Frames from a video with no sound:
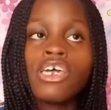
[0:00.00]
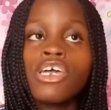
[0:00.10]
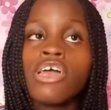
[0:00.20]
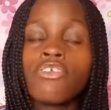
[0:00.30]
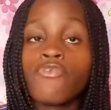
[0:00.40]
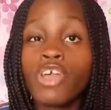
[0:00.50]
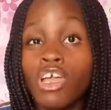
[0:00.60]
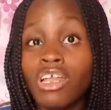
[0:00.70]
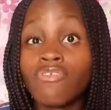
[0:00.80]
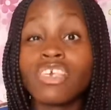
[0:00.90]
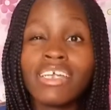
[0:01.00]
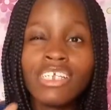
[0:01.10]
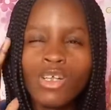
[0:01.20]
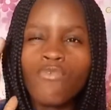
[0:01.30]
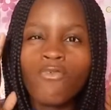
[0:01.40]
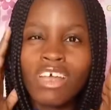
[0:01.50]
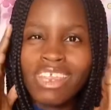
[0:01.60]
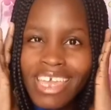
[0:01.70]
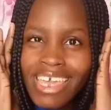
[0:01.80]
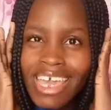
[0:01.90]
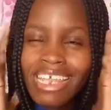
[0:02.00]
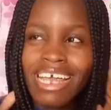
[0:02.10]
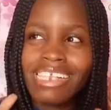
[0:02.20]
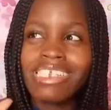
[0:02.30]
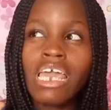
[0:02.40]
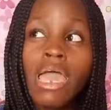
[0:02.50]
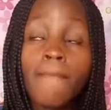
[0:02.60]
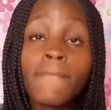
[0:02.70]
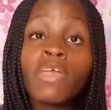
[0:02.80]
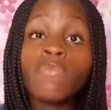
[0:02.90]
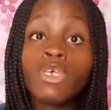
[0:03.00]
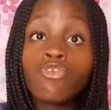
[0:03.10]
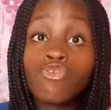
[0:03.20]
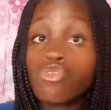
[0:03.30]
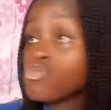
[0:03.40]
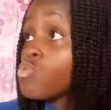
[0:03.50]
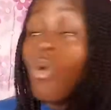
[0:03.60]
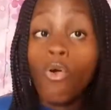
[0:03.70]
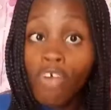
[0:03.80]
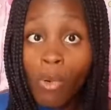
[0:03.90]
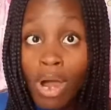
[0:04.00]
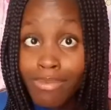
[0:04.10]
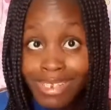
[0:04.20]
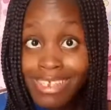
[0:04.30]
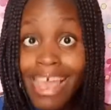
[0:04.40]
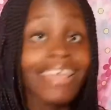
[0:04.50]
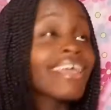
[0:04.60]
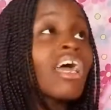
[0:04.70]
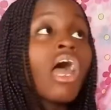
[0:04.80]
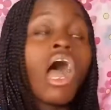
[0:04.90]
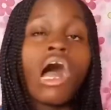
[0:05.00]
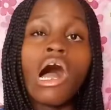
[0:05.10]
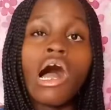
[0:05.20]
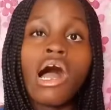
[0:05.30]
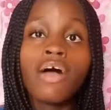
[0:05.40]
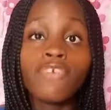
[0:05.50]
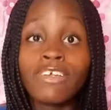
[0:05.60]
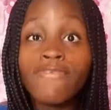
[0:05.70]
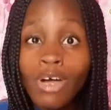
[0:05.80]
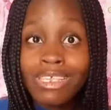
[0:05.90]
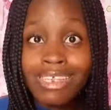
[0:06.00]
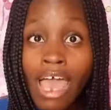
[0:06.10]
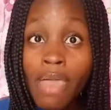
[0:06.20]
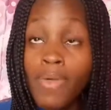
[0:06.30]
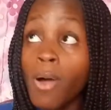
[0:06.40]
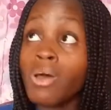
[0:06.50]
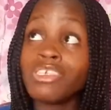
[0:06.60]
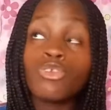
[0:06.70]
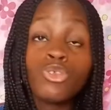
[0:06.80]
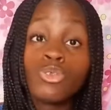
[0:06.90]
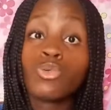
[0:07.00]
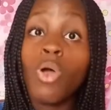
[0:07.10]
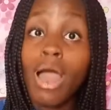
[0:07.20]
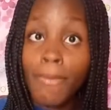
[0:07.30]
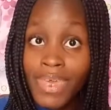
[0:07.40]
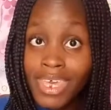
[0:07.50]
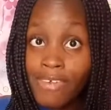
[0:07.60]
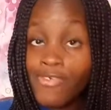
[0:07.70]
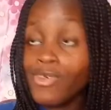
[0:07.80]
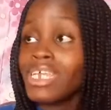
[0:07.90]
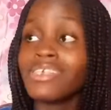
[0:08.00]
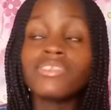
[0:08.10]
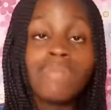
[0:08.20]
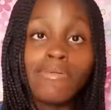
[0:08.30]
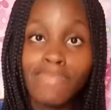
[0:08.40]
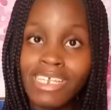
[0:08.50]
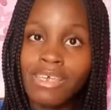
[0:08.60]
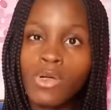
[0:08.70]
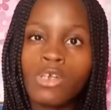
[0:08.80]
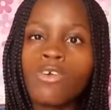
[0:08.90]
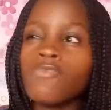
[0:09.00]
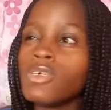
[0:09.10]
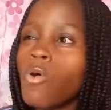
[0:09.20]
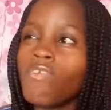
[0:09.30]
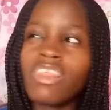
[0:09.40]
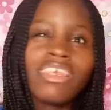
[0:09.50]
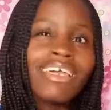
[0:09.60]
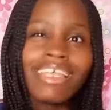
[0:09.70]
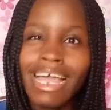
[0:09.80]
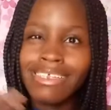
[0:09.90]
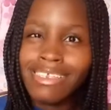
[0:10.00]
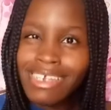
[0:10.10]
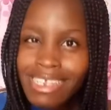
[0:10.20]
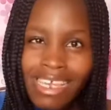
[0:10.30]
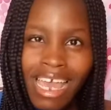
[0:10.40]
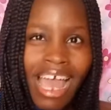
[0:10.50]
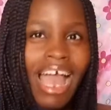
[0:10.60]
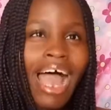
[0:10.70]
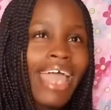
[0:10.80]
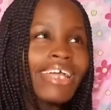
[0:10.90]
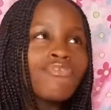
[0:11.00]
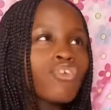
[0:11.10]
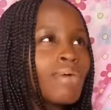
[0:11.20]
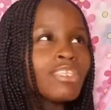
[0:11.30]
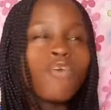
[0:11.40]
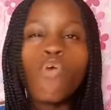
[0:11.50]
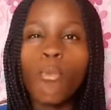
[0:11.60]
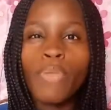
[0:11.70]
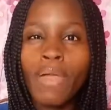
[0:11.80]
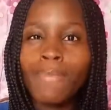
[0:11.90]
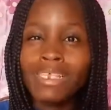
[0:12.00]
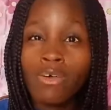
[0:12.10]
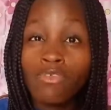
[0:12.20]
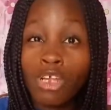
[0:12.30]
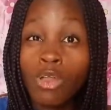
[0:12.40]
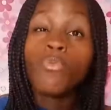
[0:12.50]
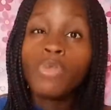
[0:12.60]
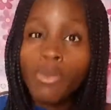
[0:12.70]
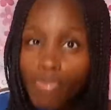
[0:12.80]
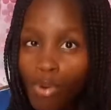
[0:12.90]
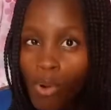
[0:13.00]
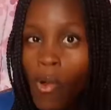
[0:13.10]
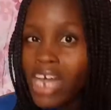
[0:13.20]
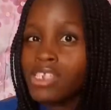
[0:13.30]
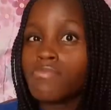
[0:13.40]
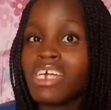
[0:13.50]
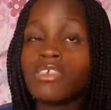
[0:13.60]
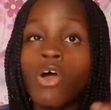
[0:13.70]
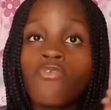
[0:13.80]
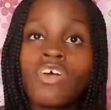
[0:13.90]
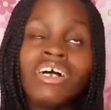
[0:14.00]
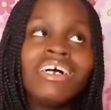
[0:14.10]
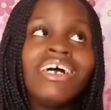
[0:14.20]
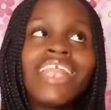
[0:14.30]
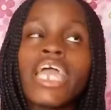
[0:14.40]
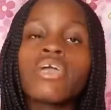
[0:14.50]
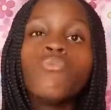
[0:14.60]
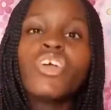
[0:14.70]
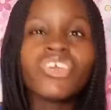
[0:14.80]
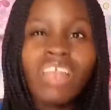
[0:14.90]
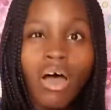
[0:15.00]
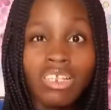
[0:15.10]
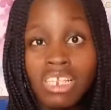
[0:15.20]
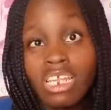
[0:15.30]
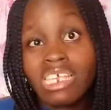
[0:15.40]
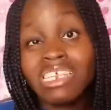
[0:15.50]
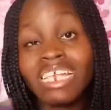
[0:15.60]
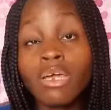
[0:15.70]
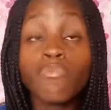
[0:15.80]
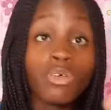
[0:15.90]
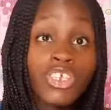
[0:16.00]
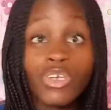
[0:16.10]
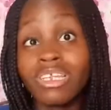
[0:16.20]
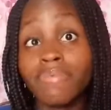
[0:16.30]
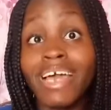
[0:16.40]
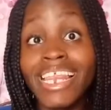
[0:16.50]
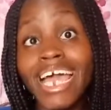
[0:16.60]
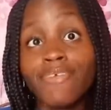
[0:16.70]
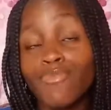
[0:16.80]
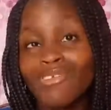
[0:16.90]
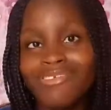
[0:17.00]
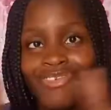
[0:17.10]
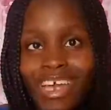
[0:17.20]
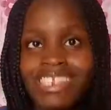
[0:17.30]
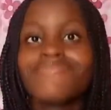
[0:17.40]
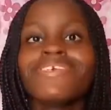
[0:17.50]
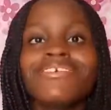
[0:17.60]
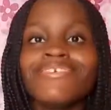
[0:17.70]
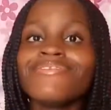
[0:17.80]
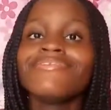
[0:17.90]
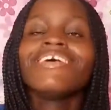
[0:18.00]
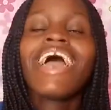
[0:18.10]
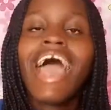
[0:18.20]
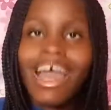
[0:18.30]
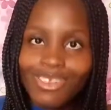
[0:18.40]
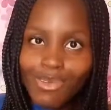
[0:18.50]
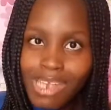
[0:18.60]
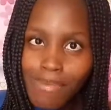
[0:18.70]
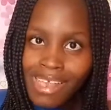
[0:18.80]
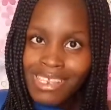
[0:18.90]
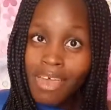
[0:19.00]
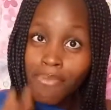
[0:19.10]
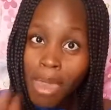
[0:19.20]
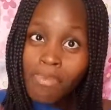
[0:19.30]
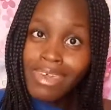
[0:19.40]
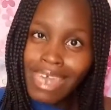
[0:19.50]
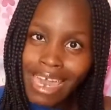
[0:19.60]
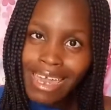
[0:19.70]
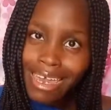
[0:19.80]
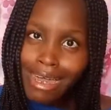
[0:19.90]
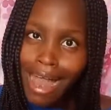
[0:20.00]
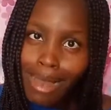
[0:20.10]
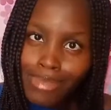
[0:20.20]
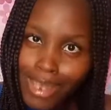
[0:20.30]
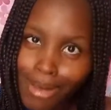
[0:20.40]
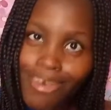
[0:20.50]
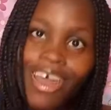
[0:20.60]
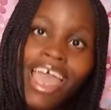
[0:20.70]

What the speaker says: You need to figure it out. See, I did a lot of overthinking that made me too overwhelmed. Like, for the first time, I wasn't so happy few days to my birthday because of the overthinking I did. I saw myself comparing myself to a lot of people. I saw myself like wishing I was in a certain position in my life. But trust me, I have to tell myself, baby girl, calm down.